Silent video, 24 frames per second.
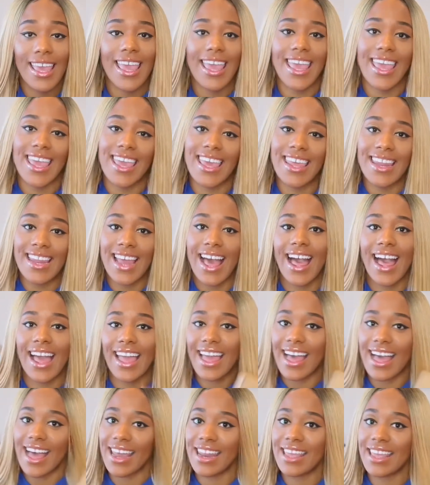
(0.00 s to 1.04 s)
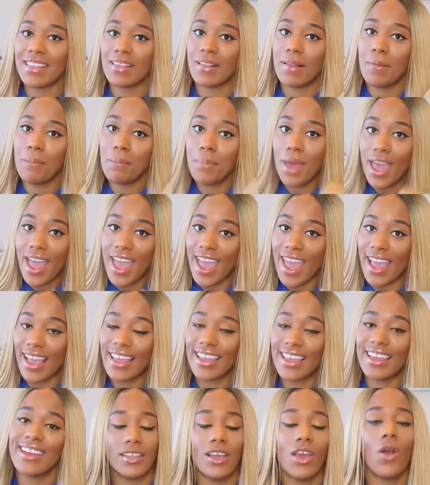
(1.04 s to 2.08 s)
and I got it back.
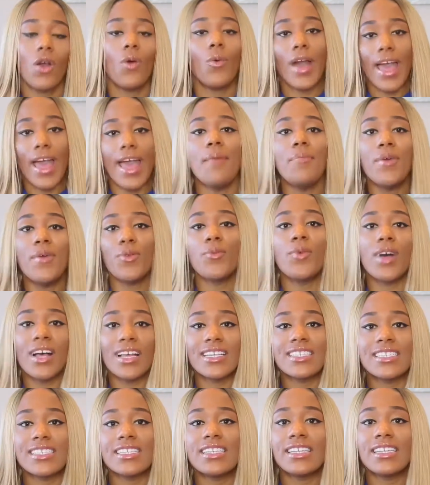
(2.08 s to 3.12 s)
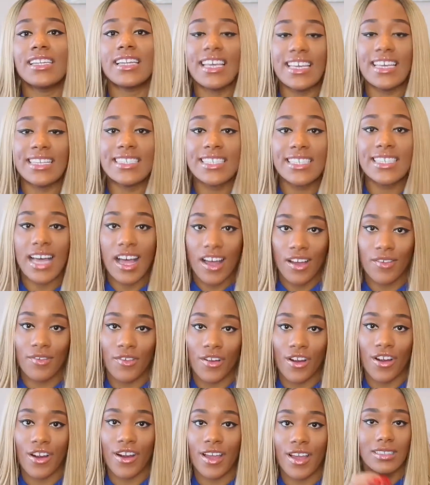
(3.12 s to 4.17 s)
What happened was the lens
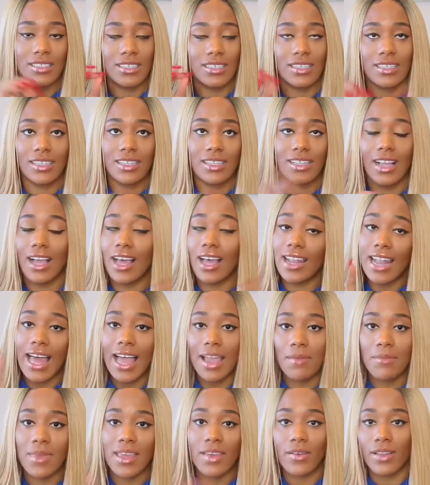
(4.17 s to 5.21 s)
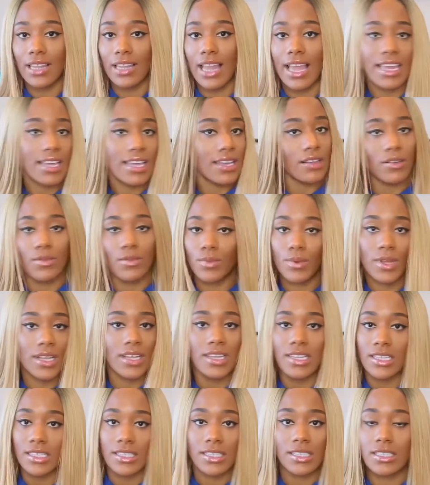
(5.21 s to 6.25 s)
cover alignment
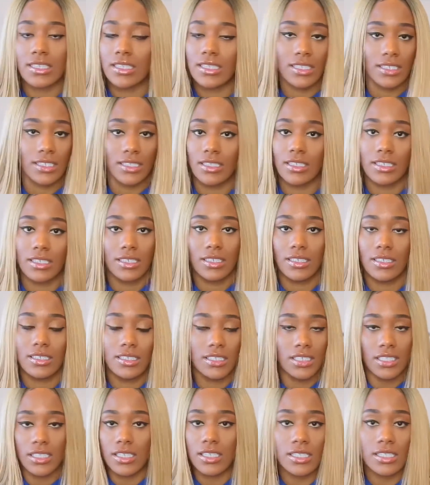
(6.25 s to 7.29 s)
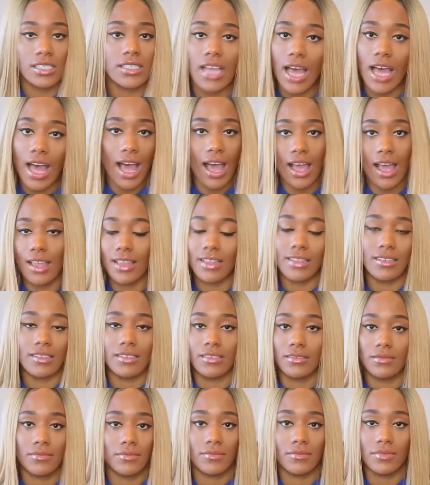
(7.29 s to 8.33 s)
was just
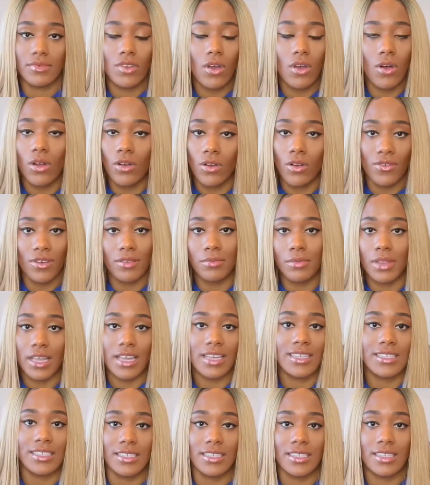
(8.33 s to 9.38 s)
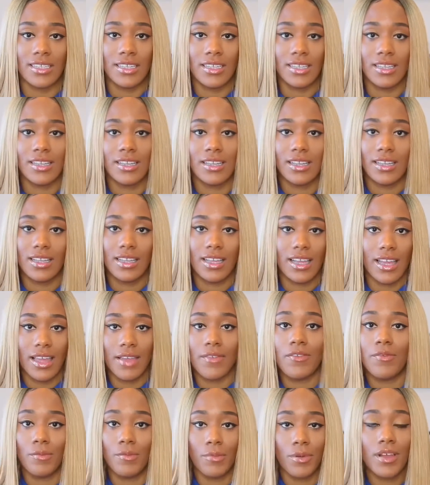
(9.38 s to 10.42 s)
all over the place.
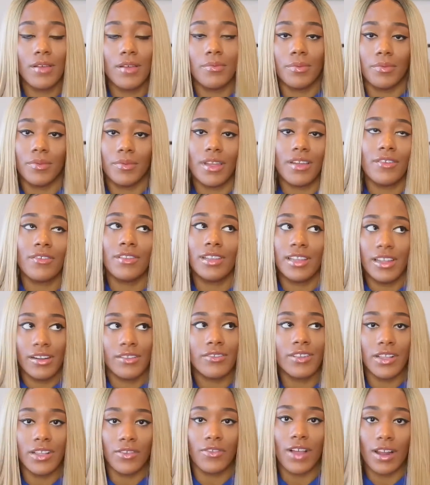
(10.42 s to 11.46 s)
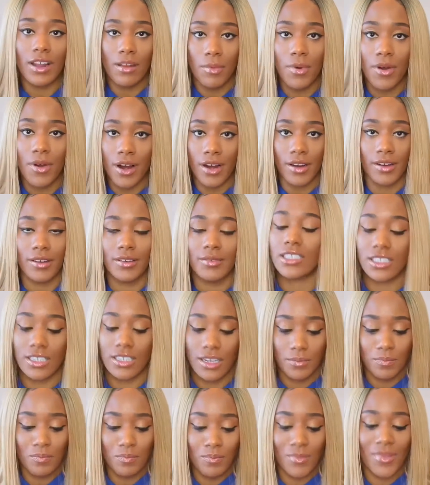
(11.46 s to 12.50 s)
It literally fell apart.
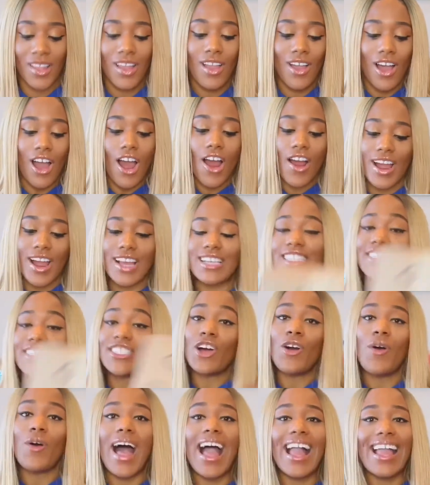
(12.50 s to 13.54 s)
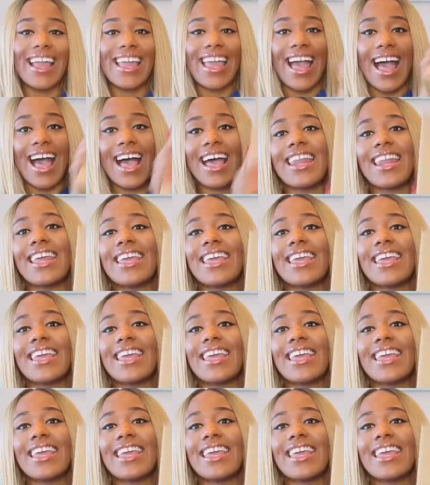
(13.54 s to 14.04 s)
Alright, so I got